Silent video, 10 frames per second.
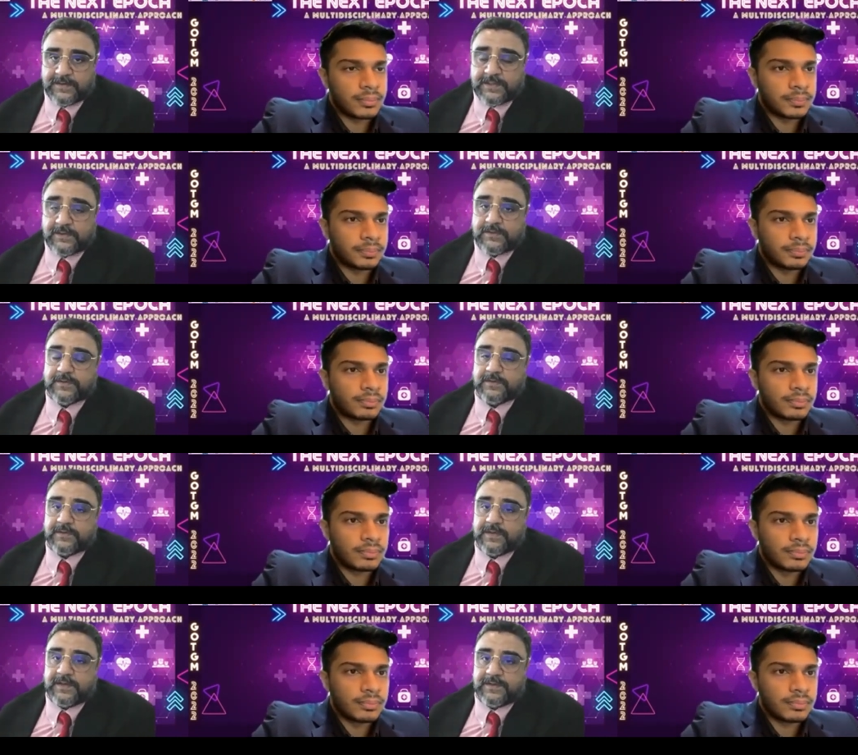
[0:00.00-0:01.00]
Speaker 1: So,
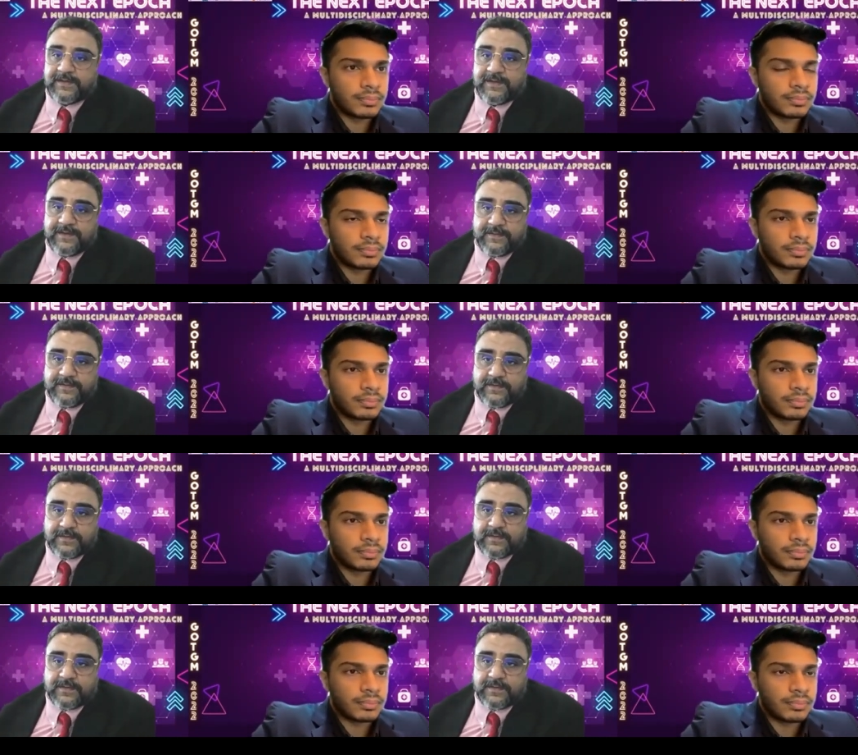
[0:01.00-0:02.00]
the, the, the
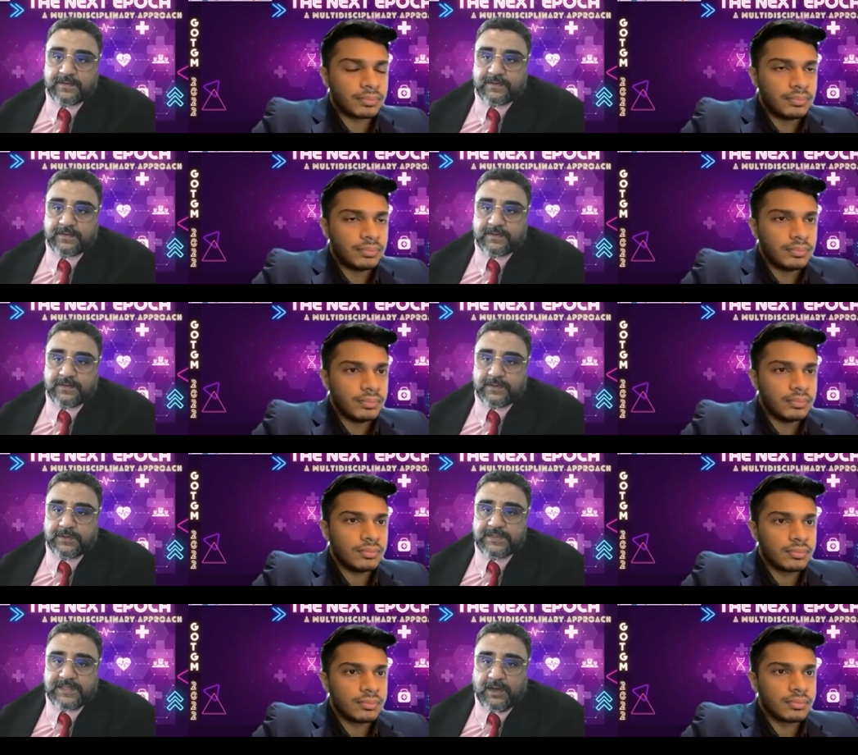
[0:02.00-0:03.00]
two
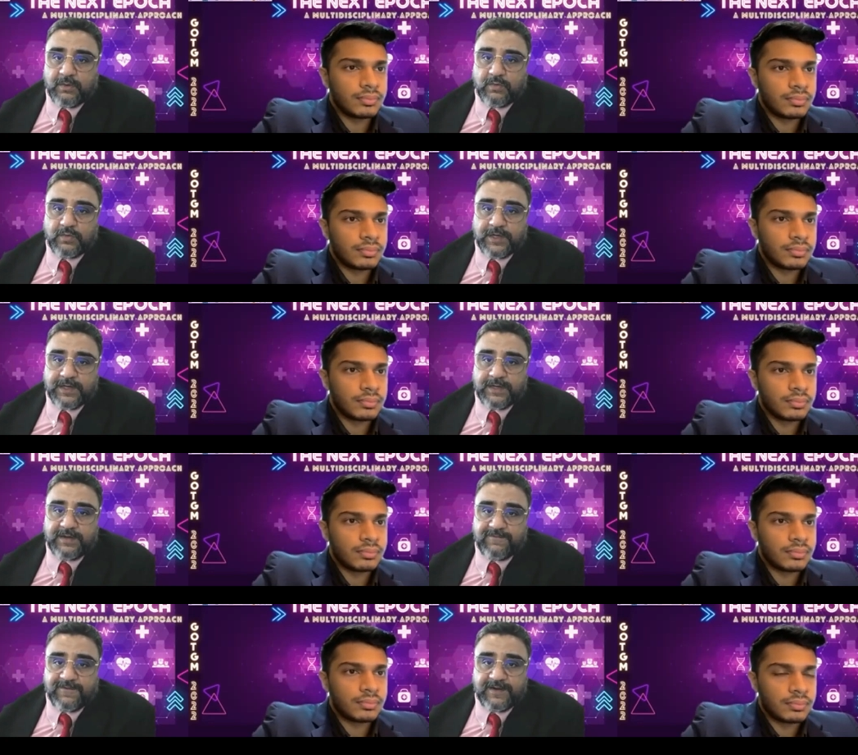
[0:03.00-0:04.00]
things how would I
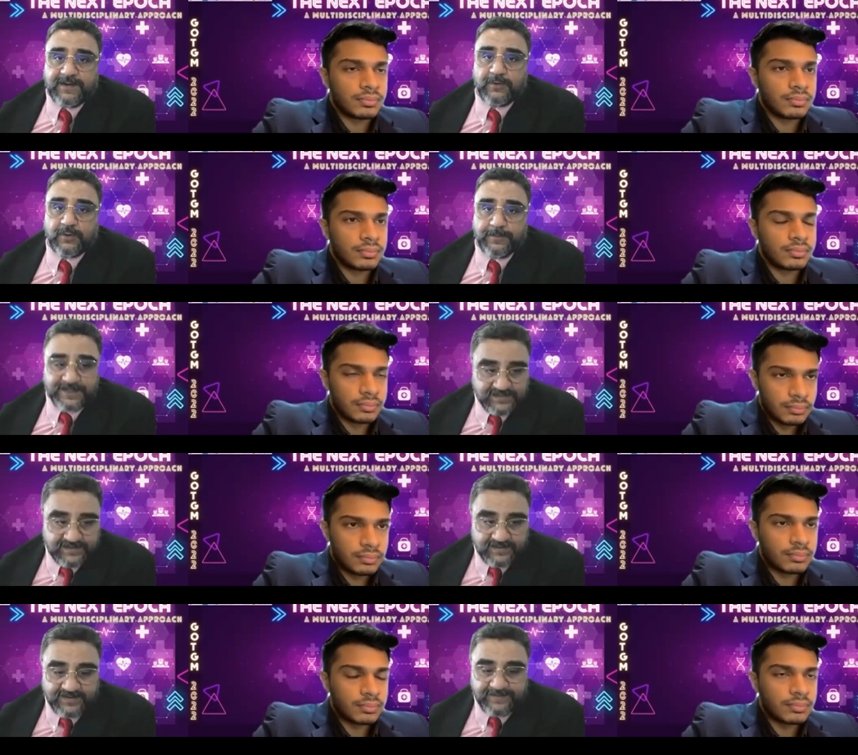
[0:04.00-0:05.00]
define
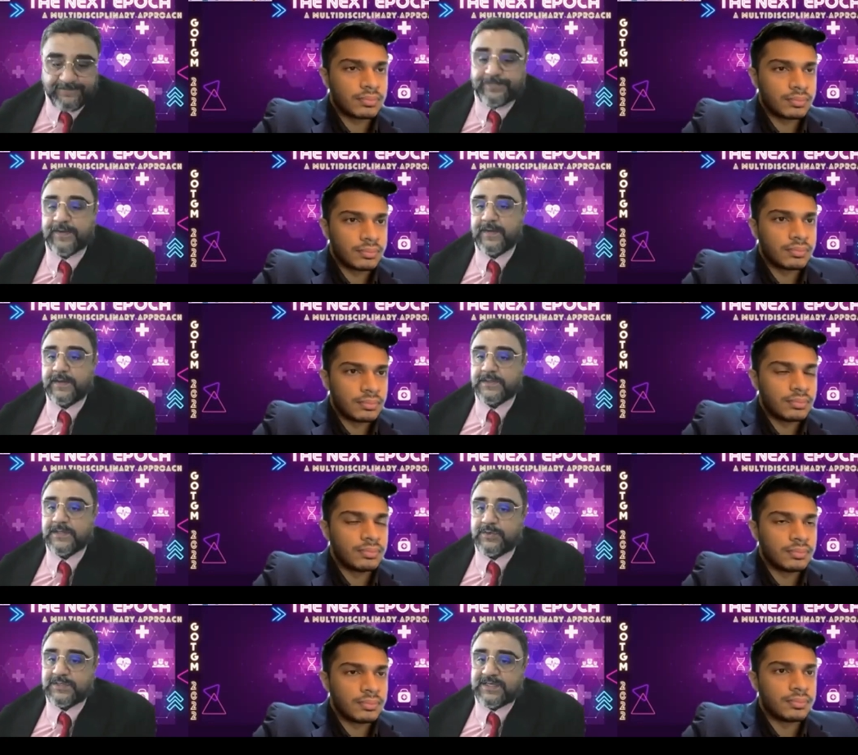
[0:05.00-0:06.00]
obesity, right?
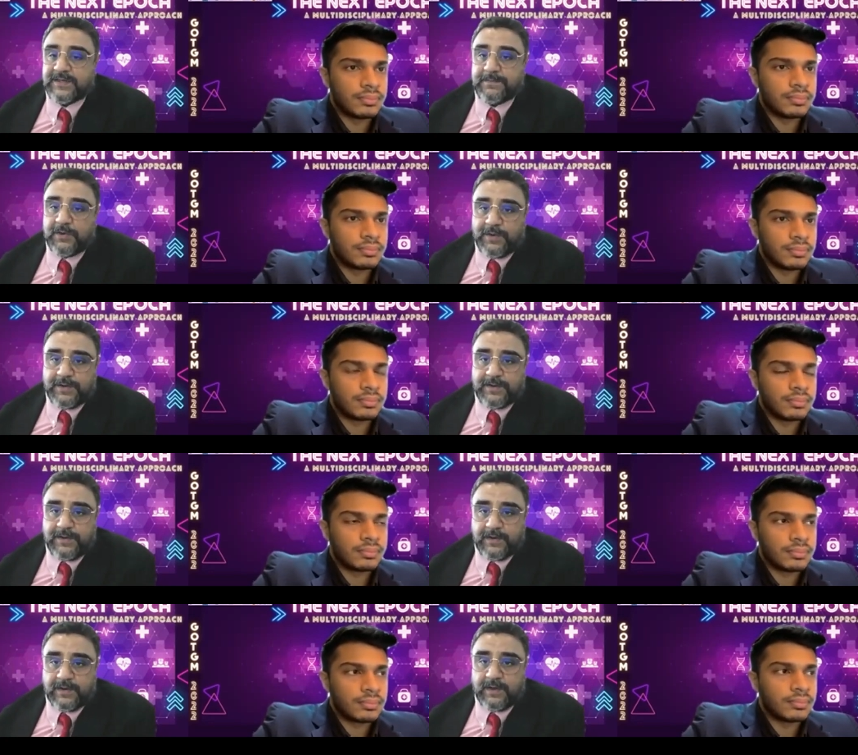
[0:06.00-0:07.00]
So I would say number one,
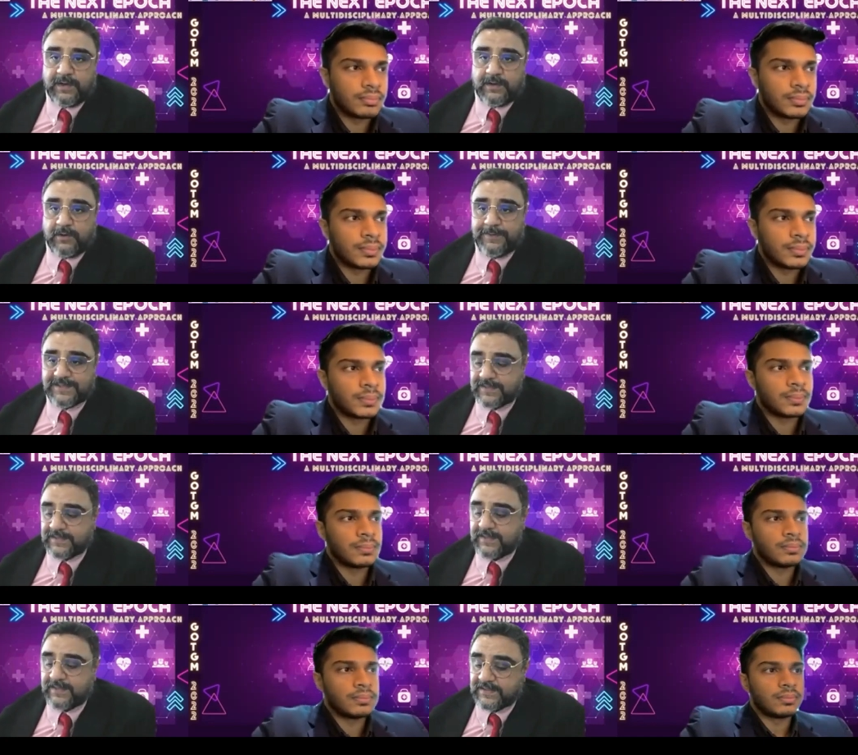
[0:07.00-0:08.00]
uh,
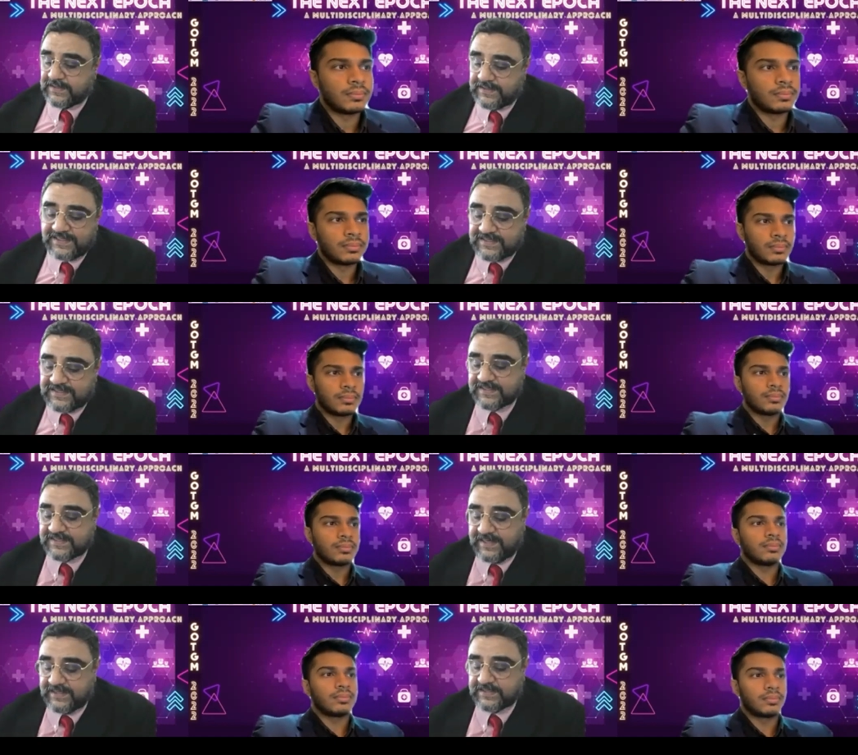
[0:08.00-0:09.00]
obesity just
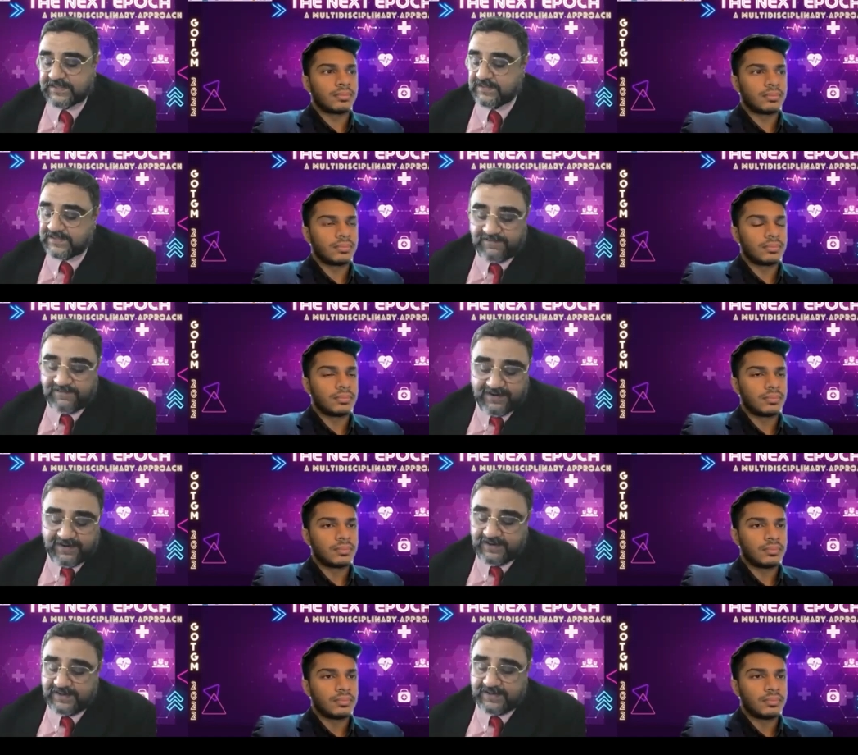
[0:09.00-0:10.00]
states is
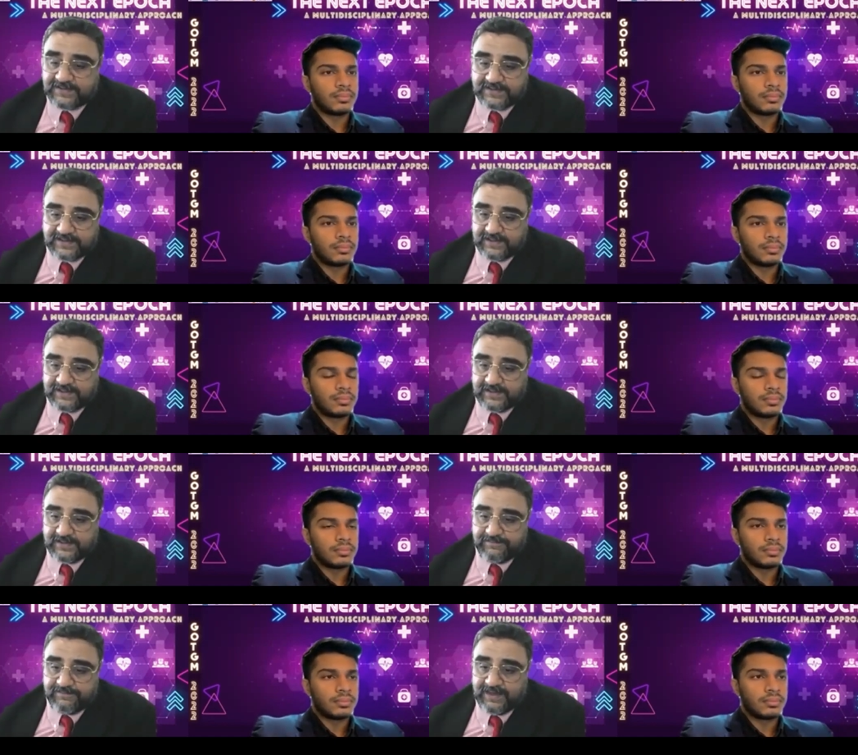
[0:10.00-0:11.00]
defined as
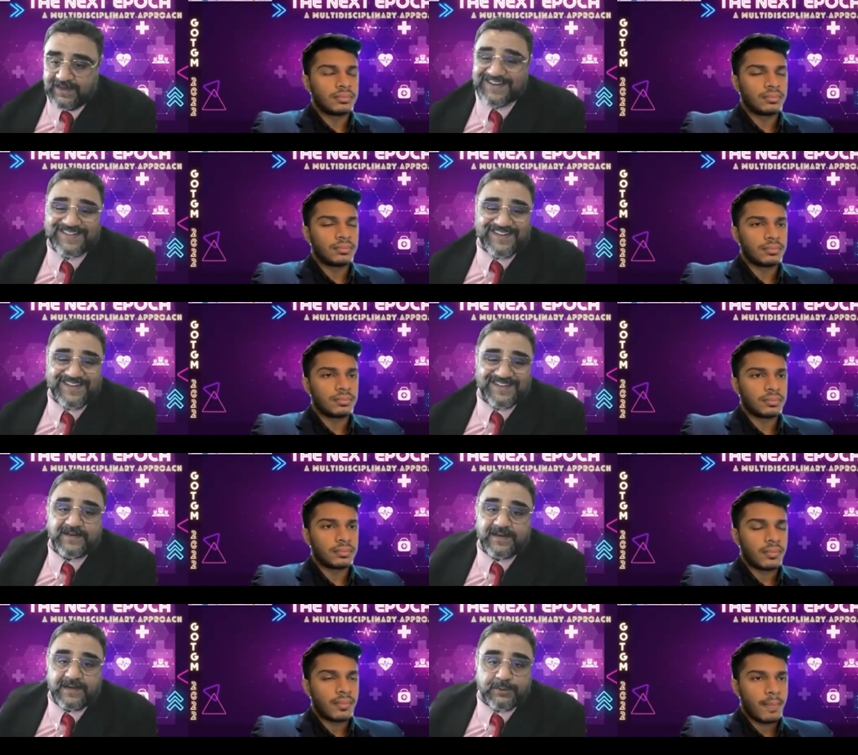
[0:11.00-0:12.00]
uh, increase
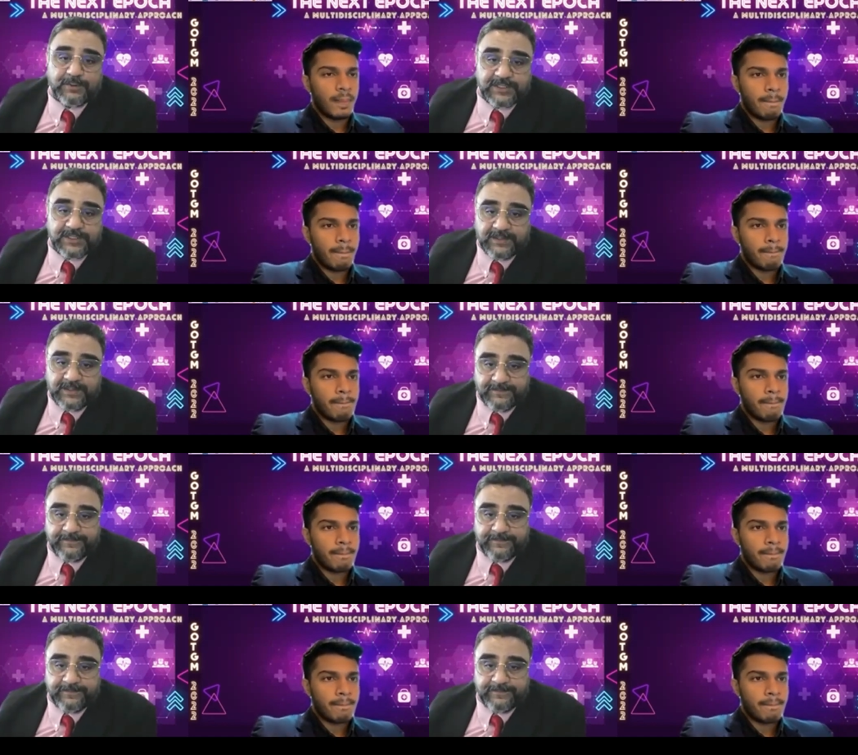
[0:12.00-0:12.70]
in adiposity.